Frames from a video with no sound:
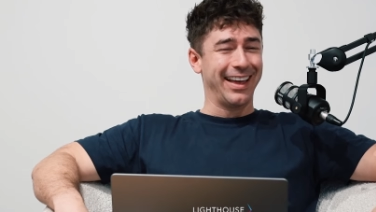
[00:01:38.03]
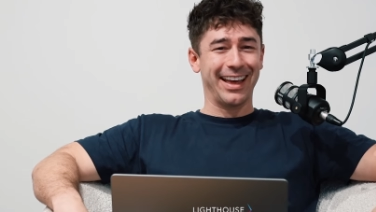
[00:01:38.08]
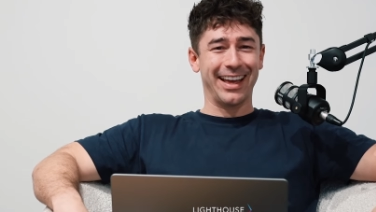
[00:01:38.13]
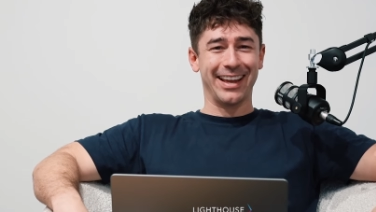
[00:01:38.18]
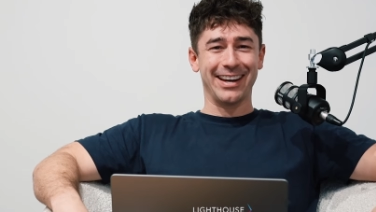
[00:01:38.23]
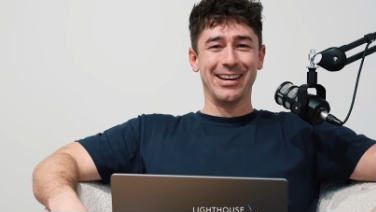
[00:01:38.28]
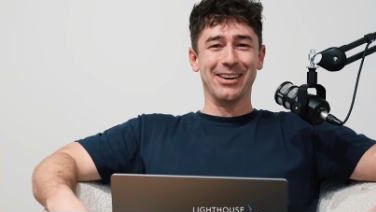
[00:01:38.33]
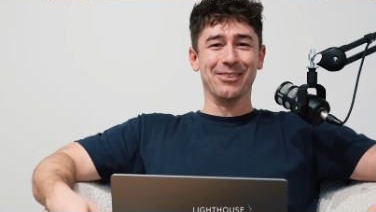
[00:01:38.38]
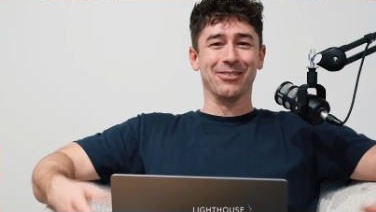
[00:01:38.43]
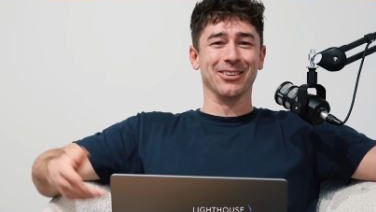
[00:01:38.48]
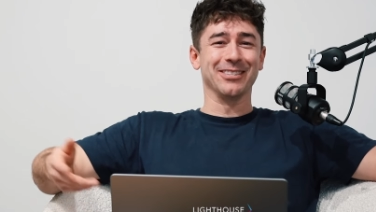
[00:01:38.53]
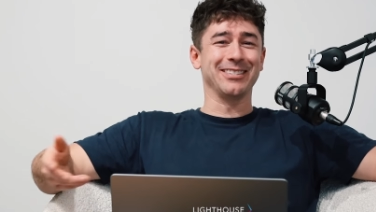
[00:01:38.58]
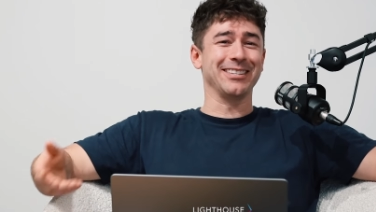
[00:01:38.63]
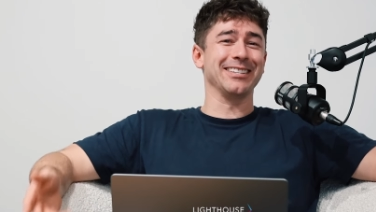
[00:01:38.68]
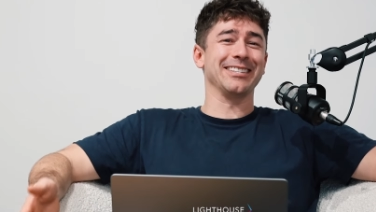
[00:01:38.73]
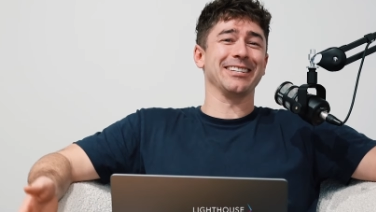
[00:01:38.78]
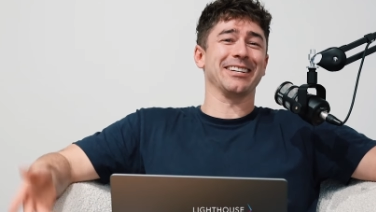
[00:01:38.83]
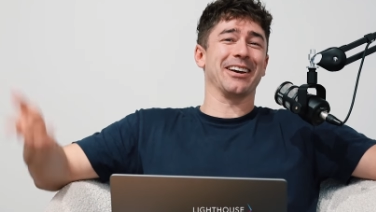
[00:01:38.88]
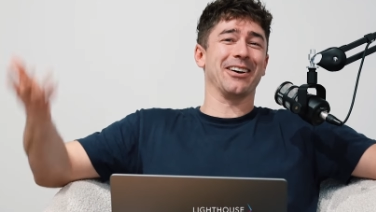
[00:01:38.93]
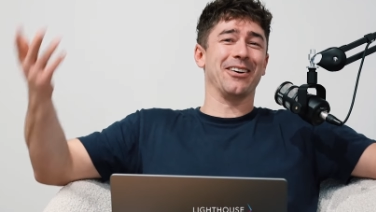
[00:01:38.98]
and he wants
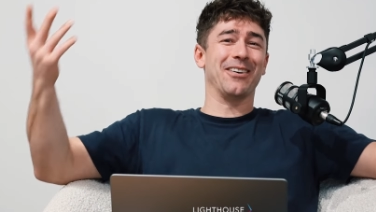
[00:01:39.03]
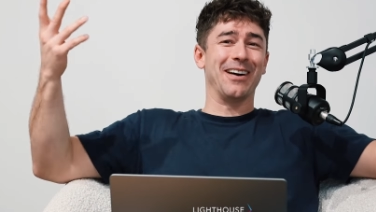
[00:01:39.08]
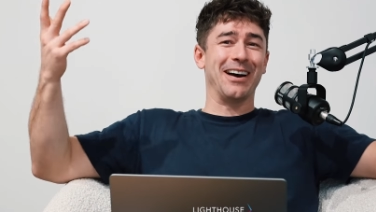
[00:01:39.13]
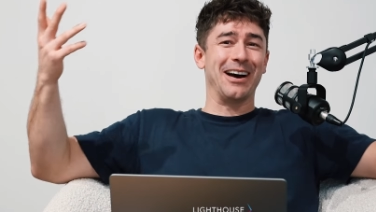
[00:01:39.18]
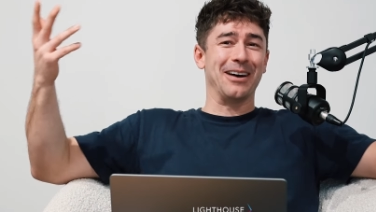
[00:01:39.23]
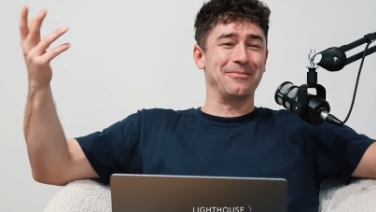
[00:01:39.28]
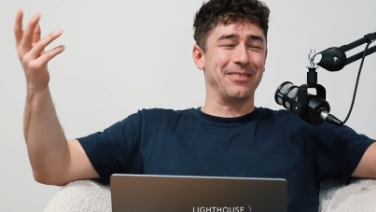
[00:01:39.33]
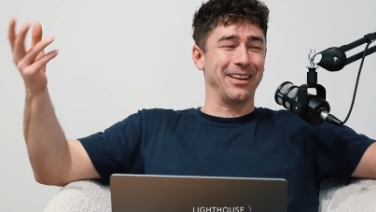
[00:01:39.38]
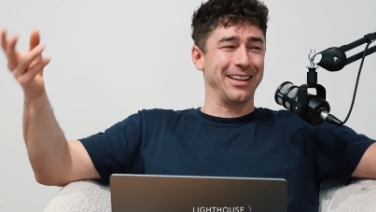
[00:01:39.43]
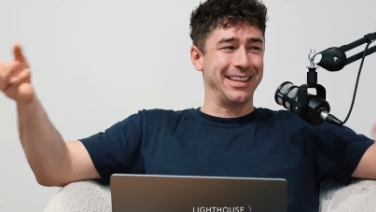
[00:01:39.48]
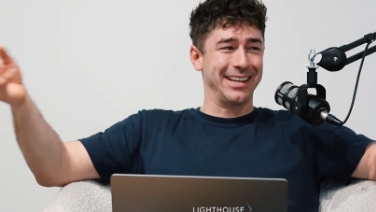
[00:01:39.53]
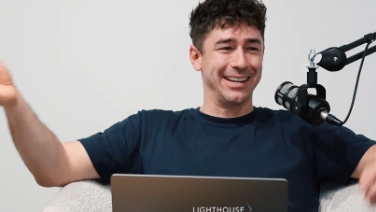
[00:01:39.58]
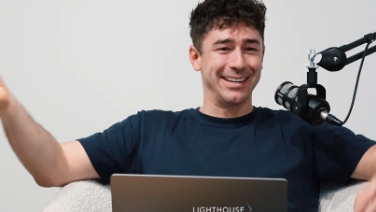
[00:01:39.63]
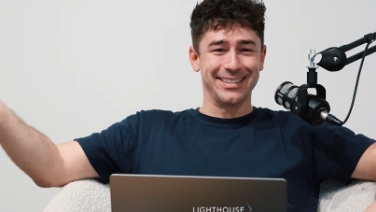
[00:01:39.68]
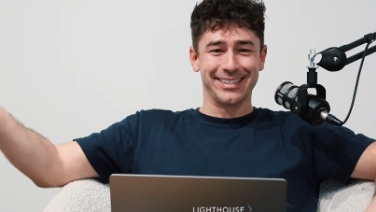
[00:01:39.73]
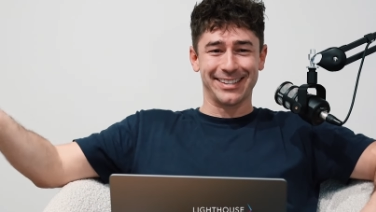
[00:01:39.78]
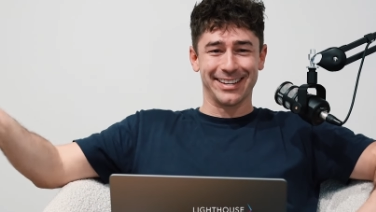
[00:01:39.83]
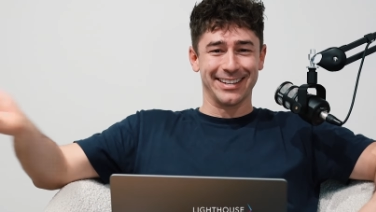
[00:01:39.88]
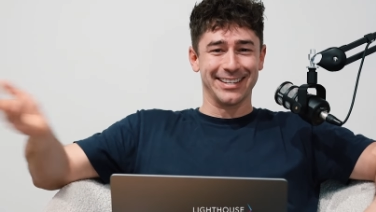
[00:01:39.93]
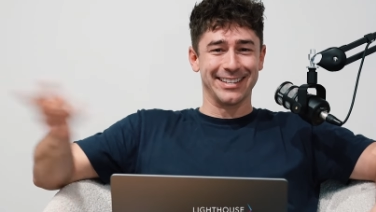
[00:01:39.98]
it to go up and then
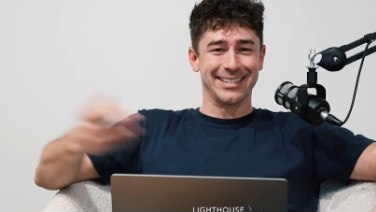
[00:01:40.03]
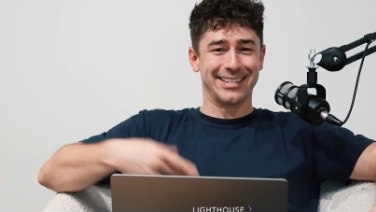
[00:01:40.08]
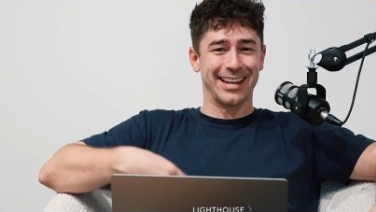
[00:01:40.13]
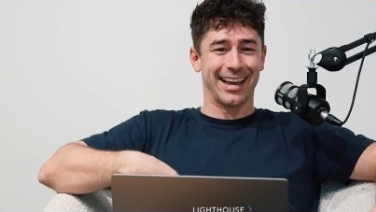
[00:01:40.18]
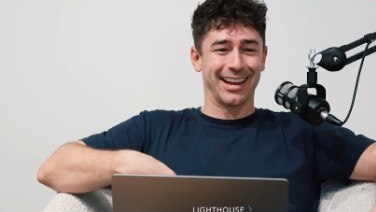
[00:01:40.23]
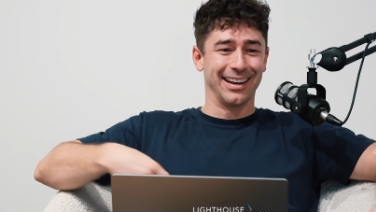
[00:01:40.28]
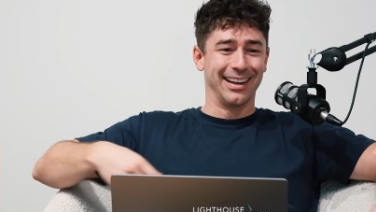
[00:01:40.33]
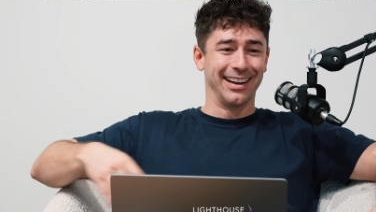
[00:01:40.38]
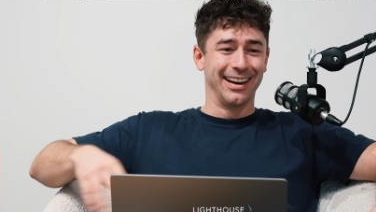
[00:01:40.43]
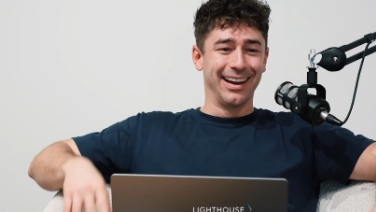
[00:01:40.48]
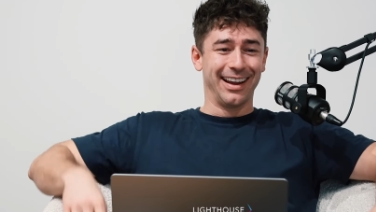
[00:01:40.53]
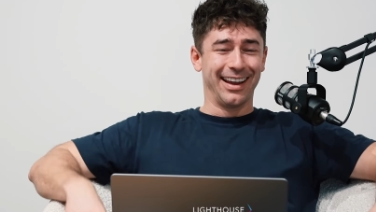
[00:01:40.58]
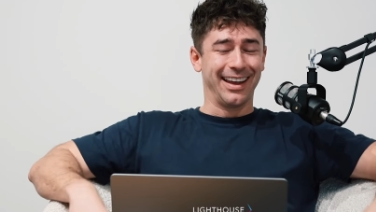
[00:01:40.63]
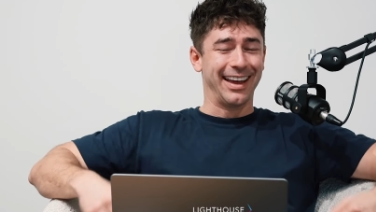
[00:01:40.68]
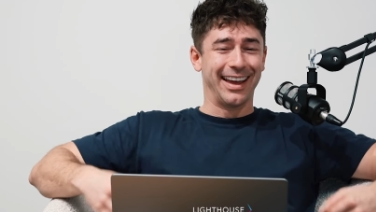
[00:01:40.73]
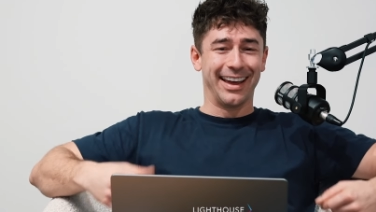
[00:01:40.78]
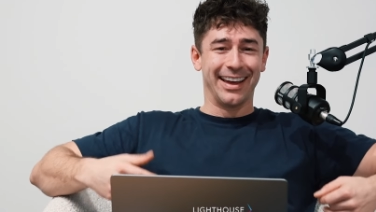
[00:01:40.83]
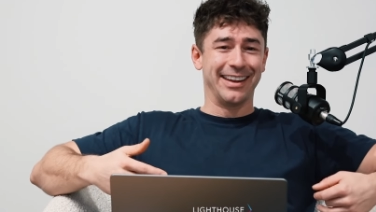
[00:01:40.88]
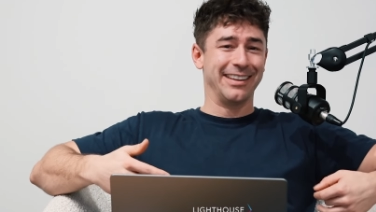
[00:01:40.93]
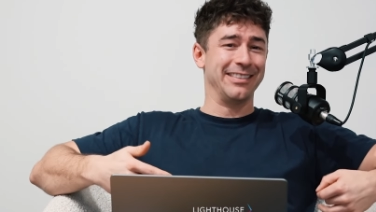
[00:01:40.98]
he's going to sell it
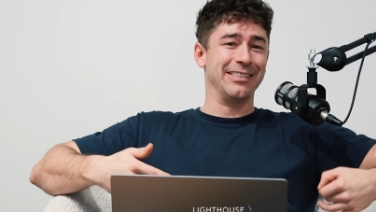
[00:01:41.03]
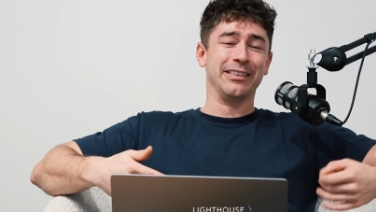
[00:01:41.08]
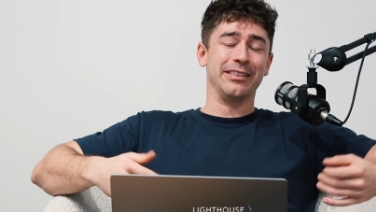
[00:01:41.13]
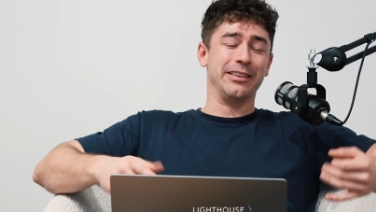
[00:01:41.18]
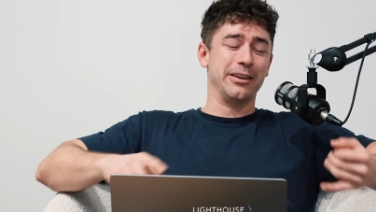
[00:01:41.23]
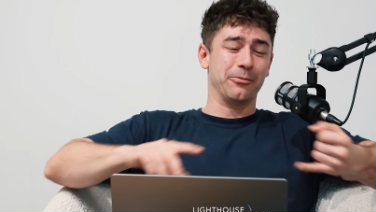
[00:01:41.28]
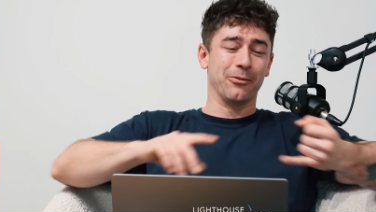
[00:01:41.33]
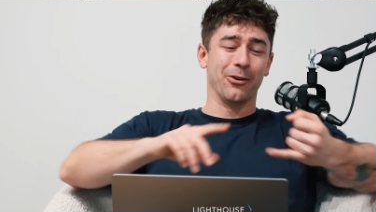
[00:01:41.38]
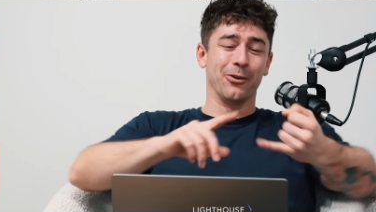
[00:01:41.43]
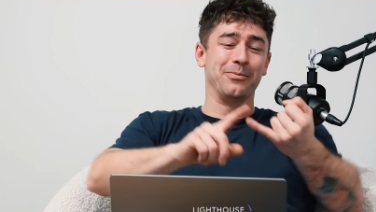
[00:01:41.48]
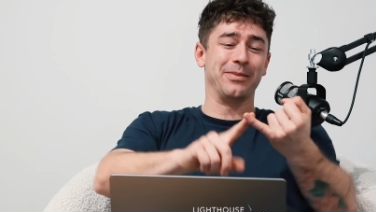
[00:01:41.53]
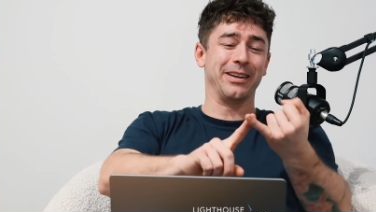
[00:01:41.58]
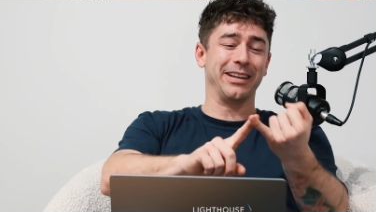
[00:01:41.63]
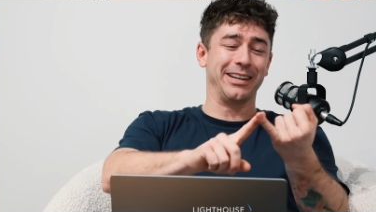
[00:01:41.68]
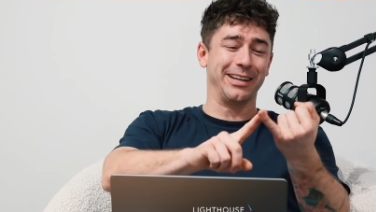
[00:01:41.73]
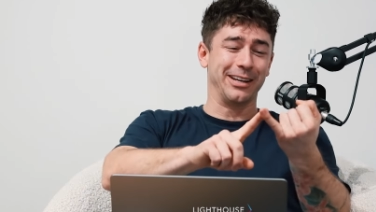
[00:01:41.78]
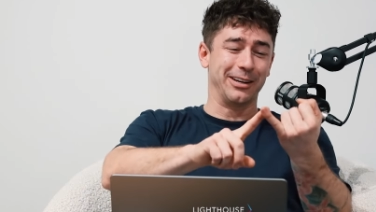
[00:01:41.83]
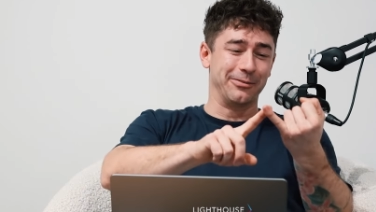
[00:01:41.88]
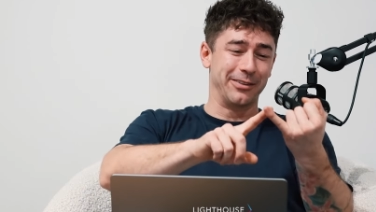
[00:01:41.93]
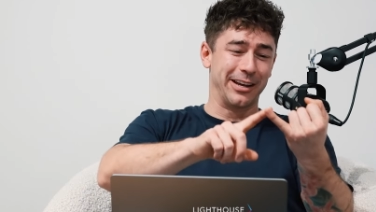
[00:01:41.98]
and there won't be
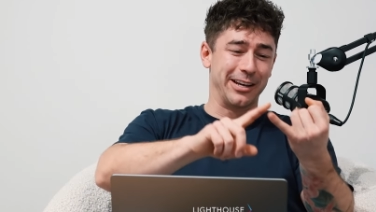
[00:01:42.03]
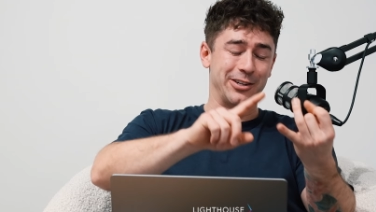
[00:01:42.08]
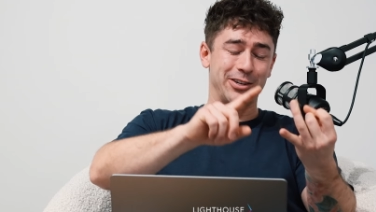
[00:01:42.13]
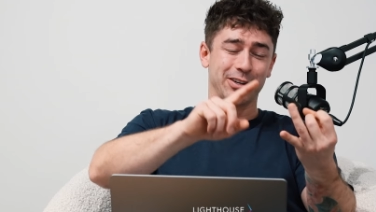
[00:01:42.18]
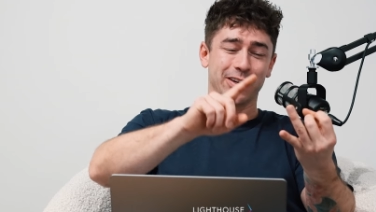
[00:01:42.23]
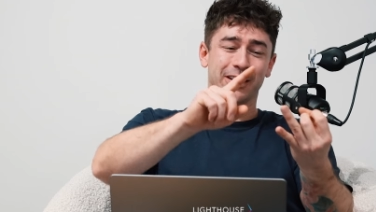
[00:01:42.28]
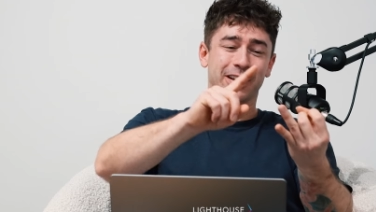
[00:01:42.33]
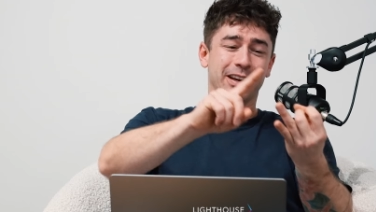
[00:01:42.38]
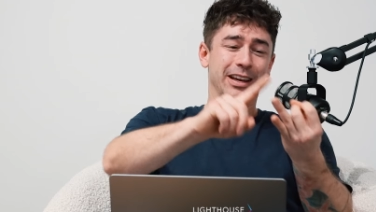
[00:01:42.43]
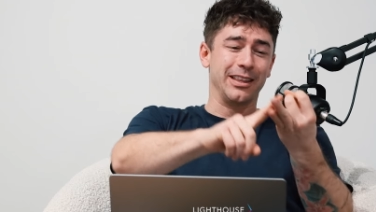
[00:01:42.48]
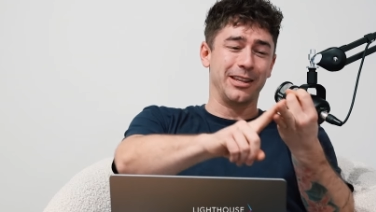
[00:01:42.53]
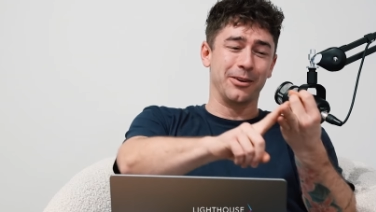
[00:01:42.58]
any innovation.